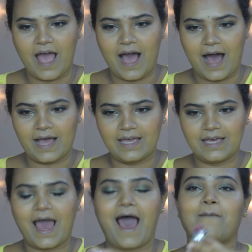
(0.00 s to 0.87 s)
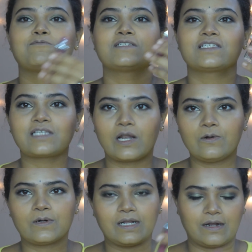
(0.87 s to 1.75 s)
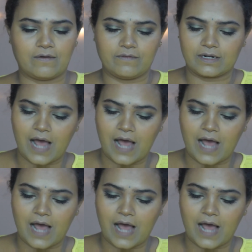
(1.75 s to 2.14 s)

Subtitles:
I absolutely love it,